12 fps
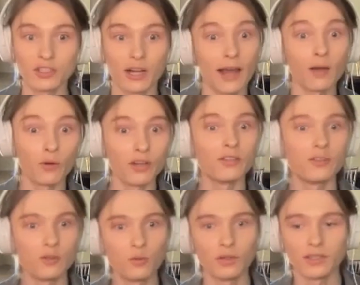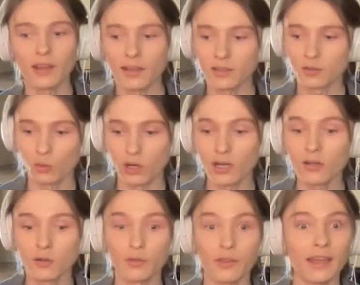which I want to do one day as
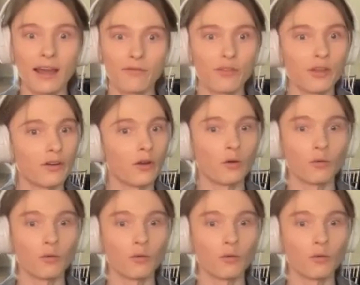well, they have their